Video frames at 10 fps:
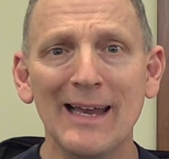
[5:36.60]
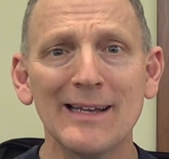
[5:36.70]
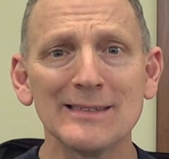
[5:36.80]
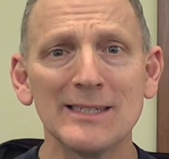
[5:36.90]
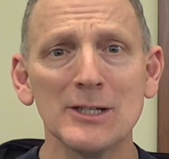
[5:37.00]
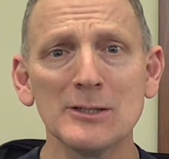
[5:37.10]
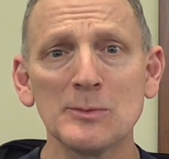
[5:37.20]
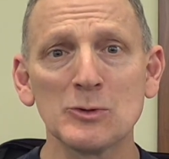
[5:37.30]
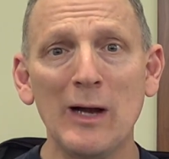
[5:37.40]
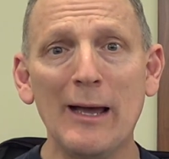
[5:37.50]
and consider
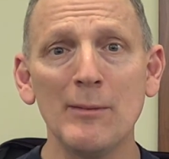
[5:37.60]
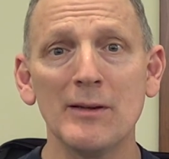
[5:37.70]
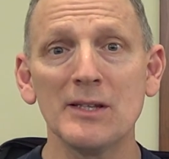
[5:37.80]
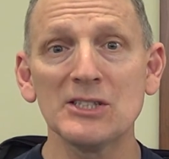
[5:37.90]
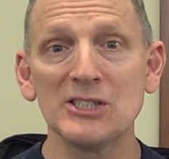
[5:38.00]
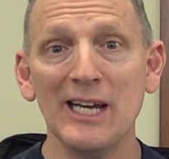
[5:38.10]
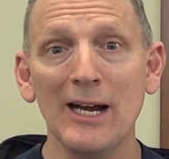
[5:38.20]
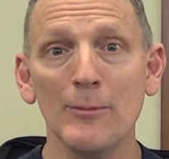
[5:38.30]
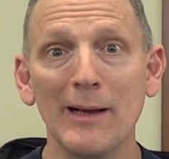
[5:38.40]
subscribing to this channel